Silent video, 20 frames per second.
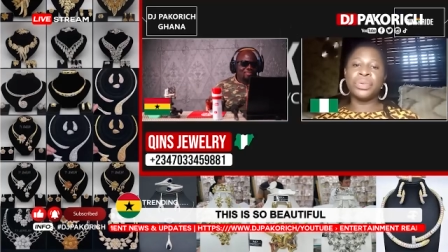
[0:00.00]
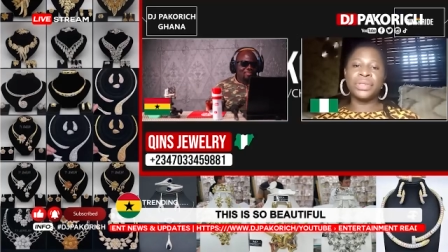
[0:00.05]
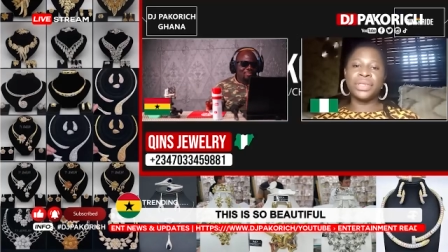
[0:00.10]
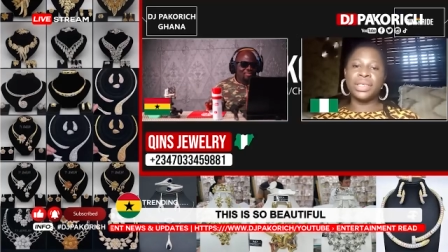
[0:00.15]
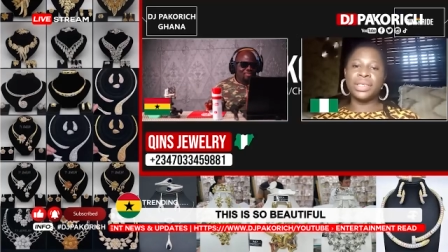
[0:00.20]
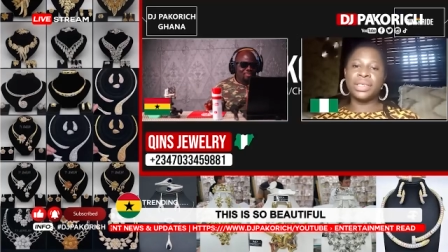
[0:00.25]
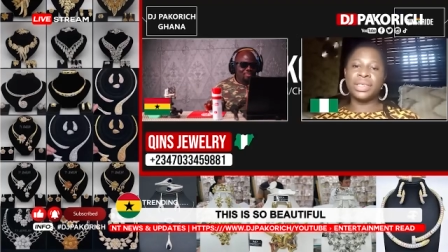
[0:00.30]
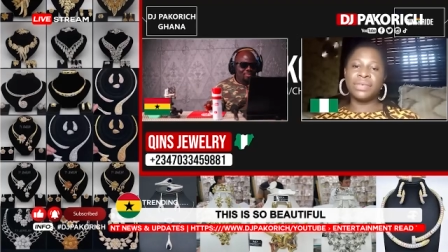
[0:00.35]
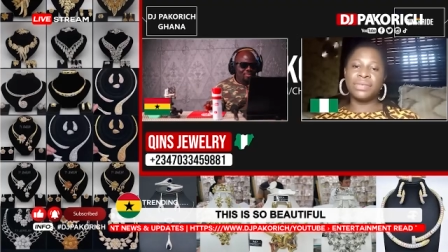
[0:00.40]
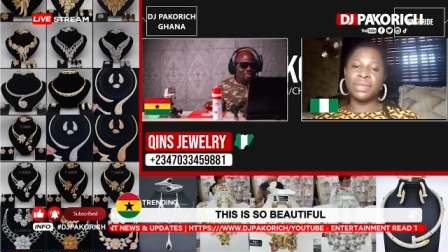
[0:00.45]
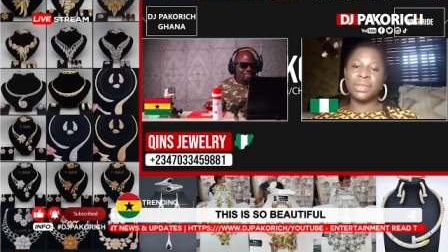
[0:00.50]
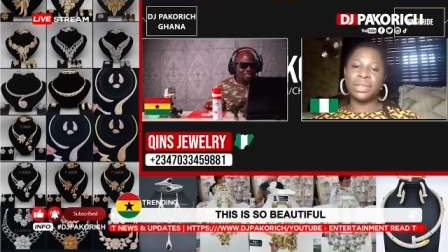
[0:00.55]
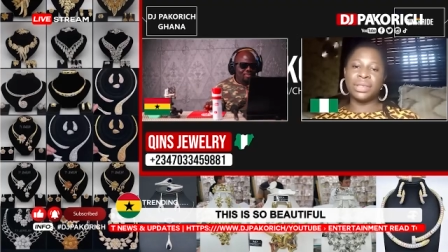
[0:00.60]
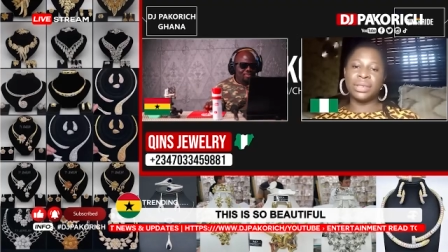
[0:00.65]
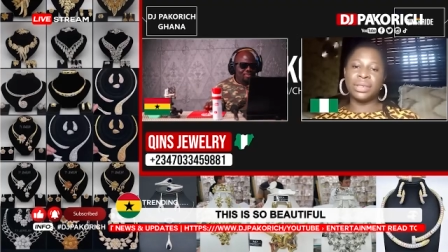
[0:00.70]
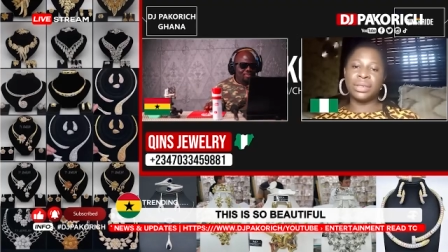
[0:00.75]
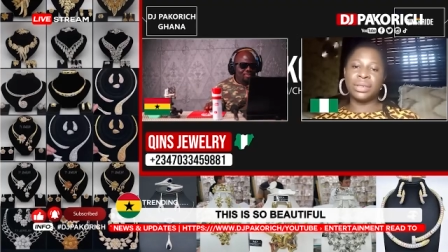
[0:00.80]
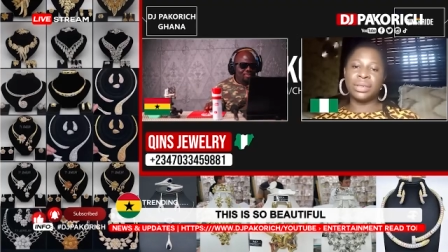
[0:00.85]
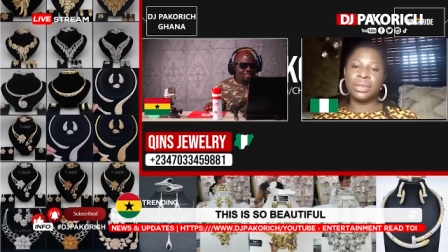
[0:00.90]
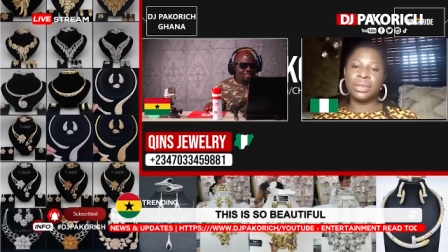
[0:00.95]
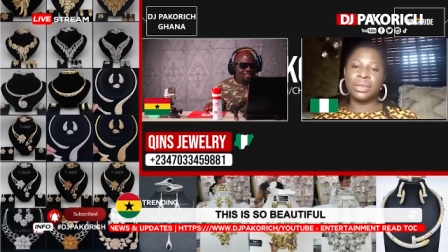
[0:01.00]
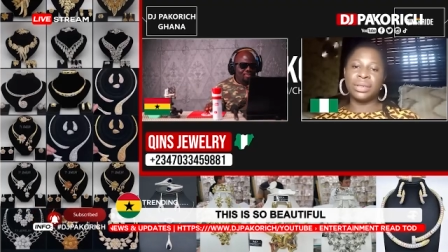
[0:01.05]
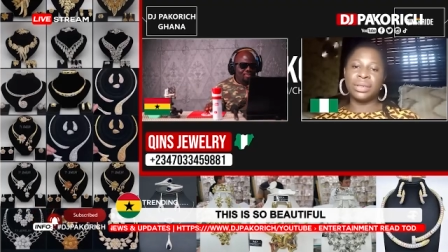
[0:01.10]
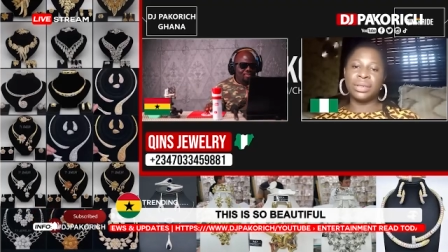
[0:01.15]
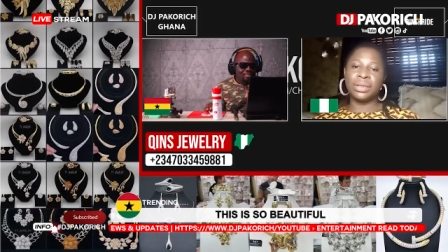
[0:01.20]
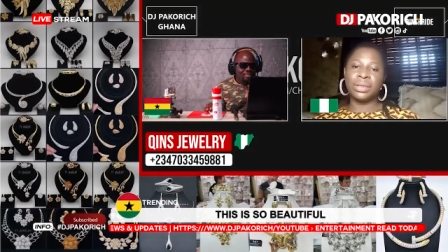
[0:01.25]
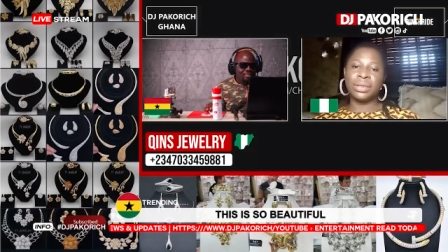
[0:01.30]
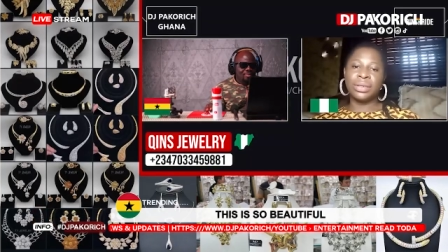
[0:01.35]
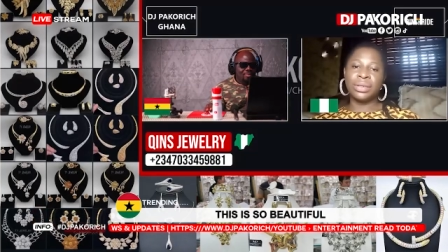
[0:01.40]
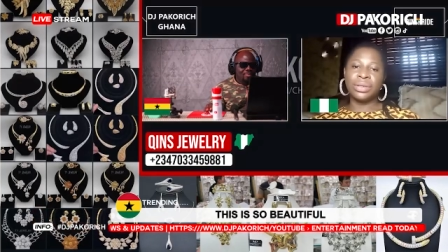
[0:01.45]
positivity.
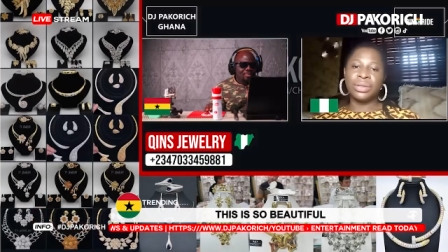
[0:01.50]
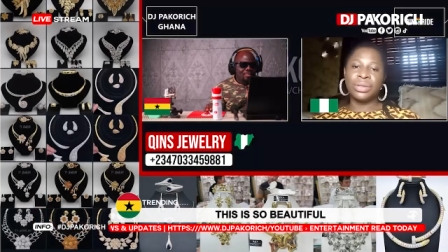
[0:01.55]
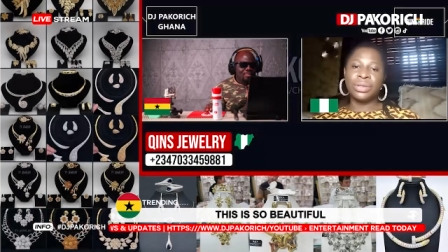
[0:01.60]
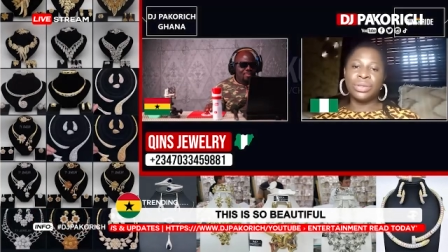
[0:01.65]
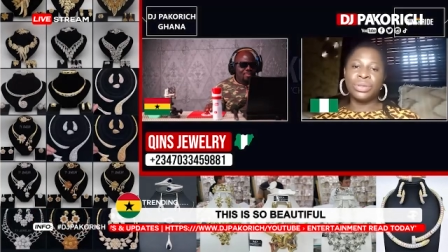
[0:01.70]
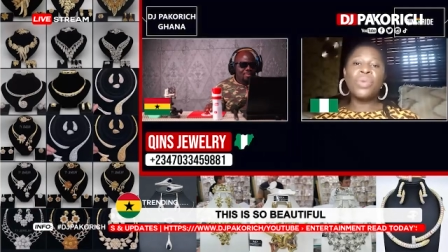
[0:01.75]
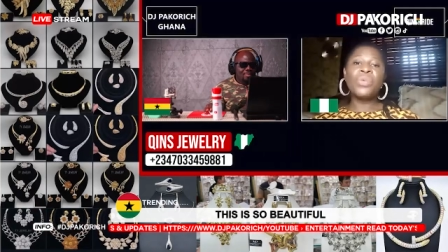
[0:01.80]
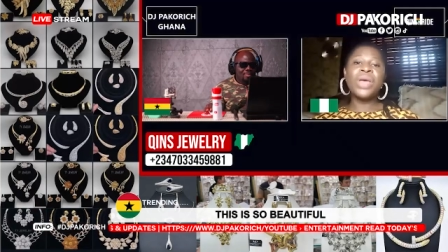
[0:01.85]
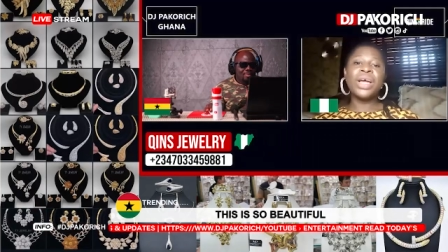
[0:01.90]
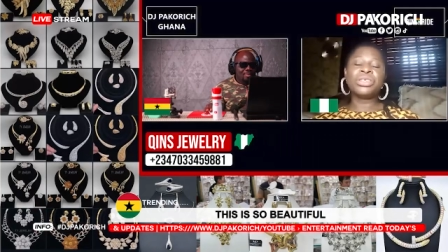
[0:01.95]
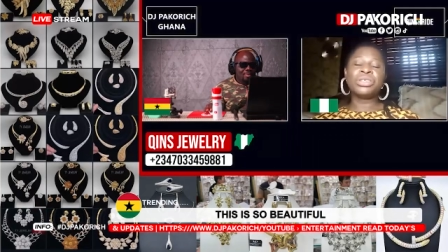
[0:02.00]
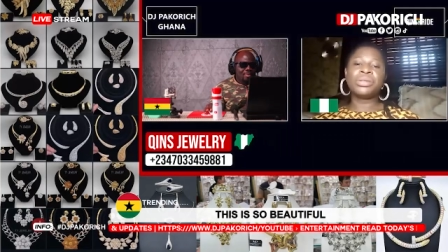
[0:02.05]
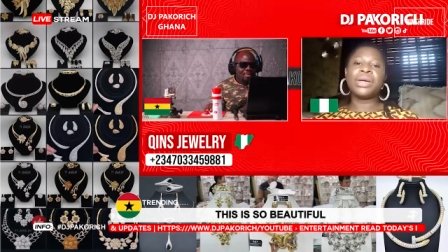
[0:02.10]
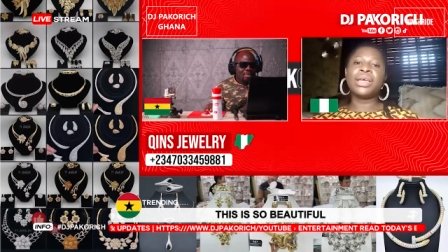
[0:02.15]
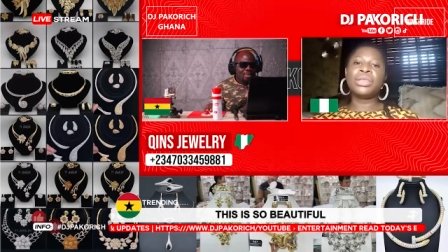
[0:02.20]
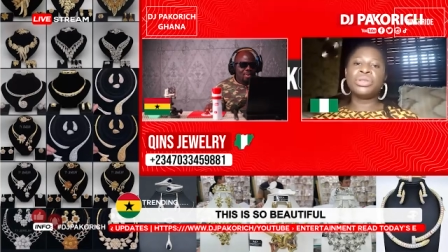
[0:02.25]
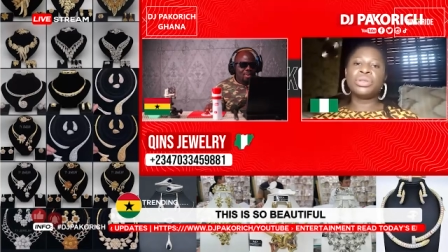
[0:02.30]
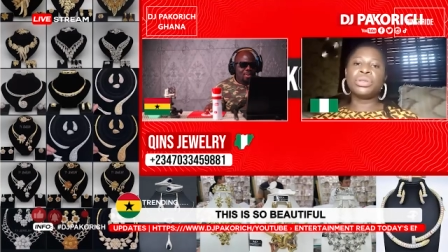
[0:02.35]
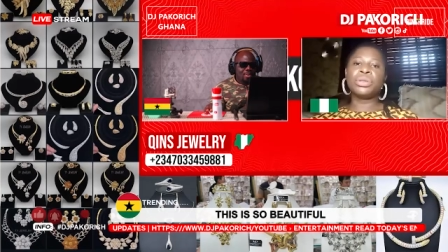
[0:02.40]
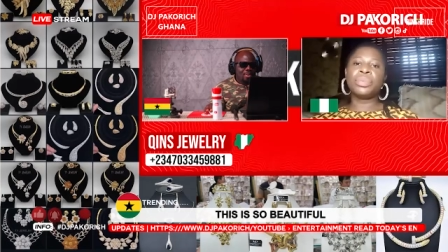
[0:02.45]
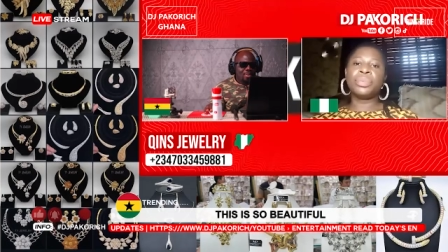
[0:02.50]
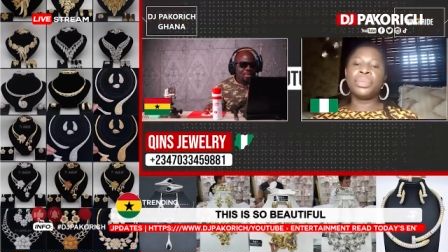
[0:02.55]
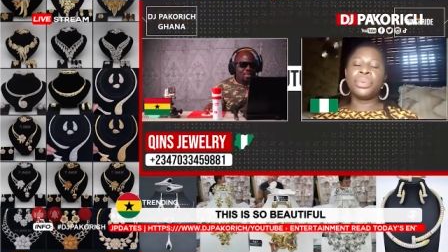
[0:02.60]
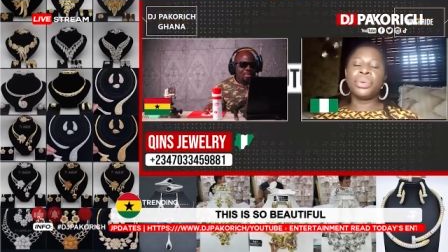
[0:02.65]
So what we are trying to